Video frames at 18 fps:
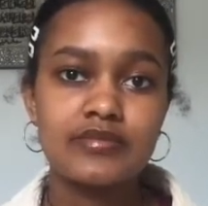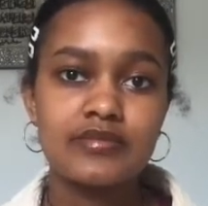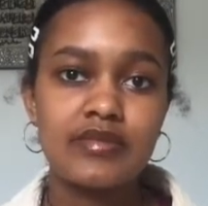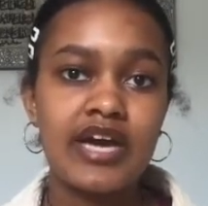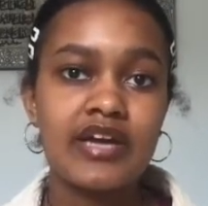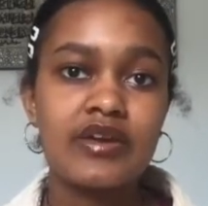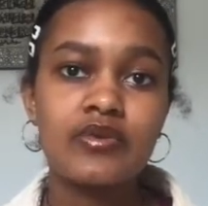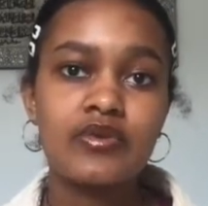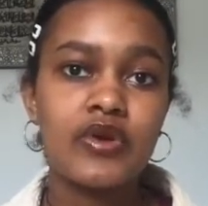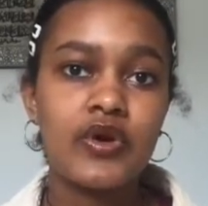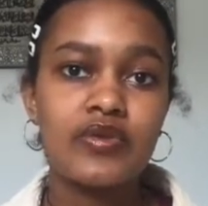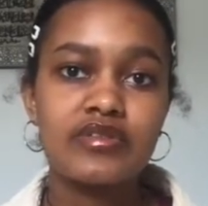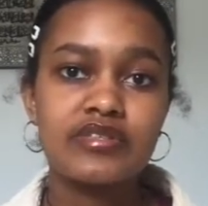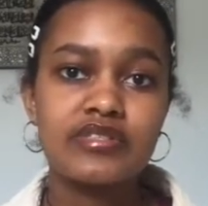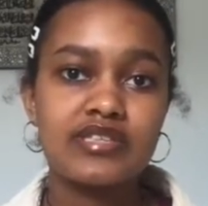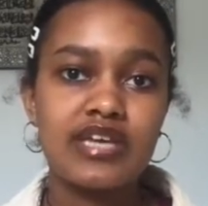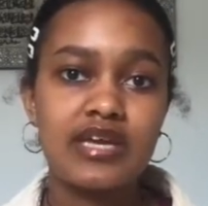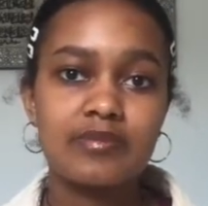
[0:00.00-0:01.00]
I don't know
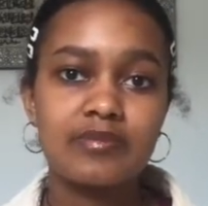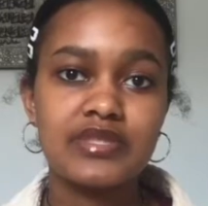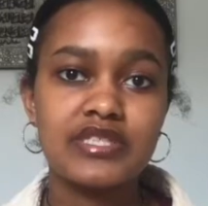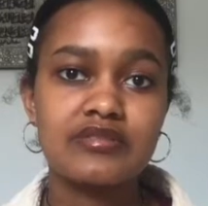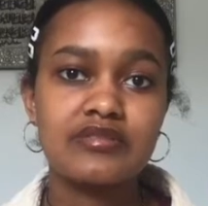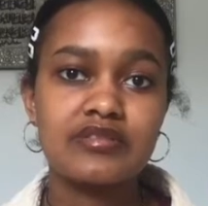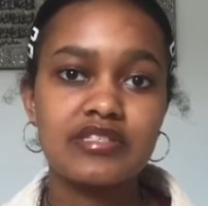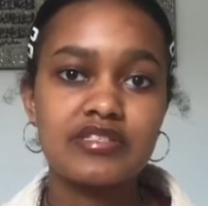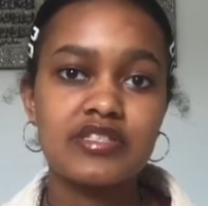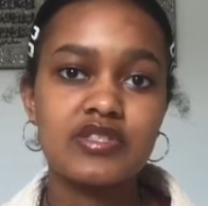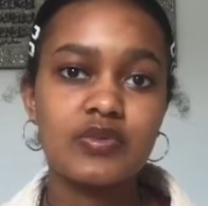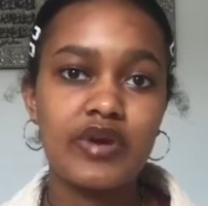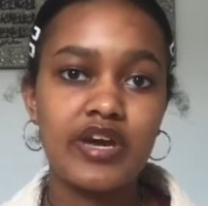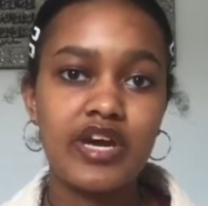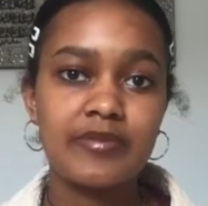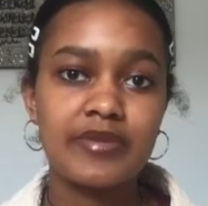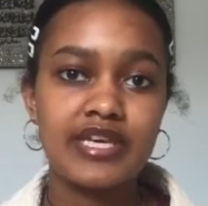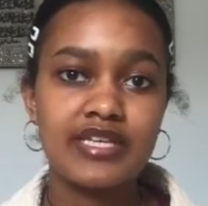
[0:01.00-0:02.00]
this yet, but this is where
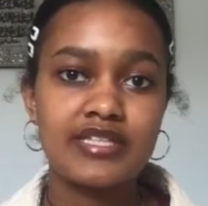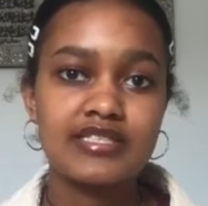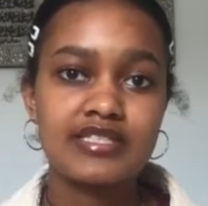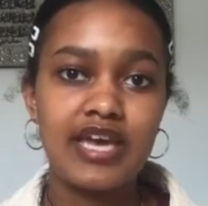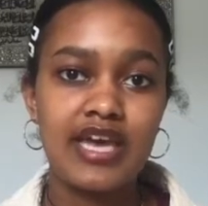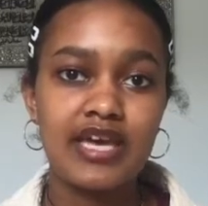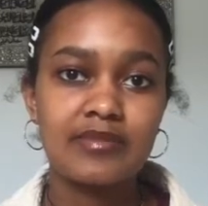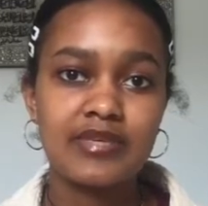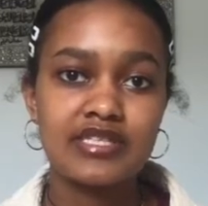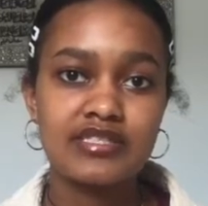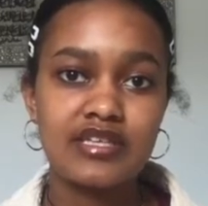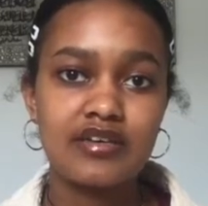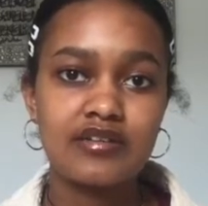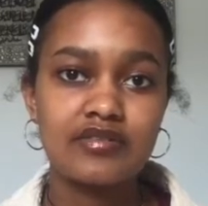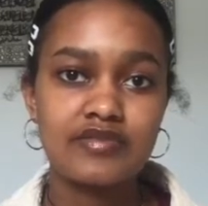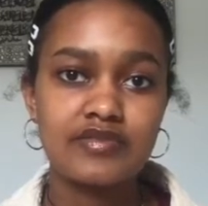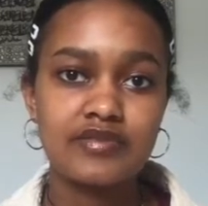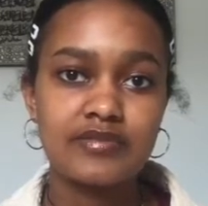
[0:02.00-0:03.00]
I begin to hate
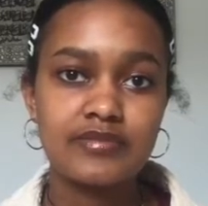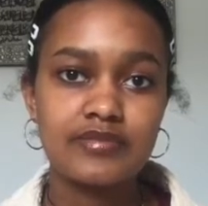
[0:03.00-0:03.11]
myself.